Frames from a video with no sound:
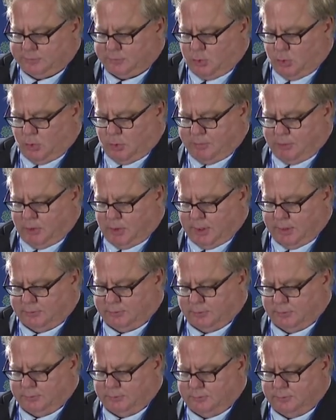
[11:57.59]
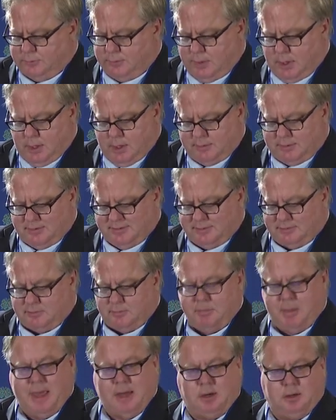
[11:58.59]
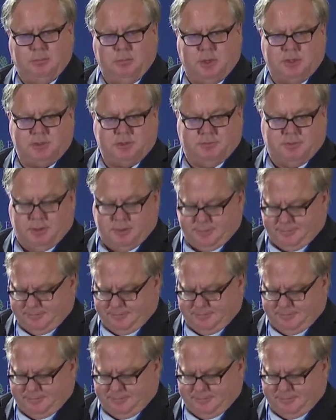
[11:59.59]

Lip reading: corporations to dismantle much of it